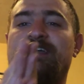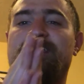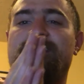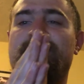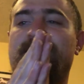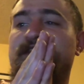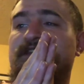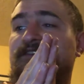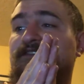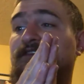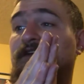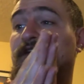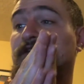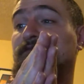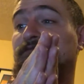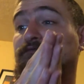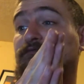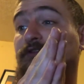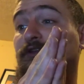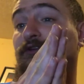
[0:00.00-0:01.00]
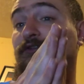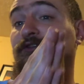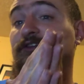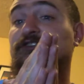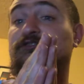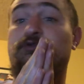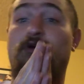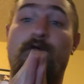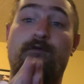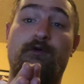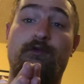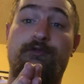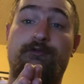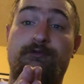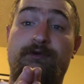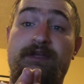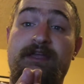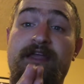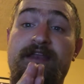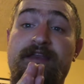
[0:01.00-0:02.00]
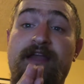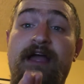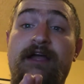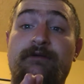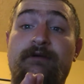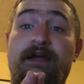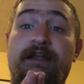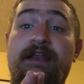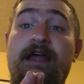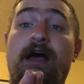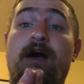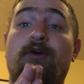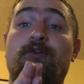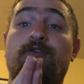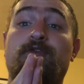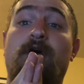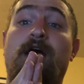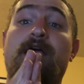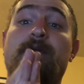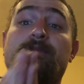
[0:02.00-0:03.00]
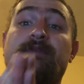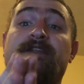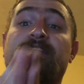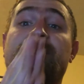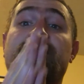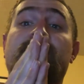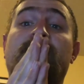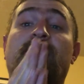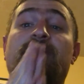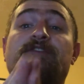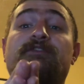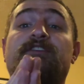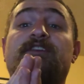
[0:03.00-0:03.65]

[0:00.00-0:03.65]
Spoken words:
it is literally 12:03 at night right now, so I'm gonna cut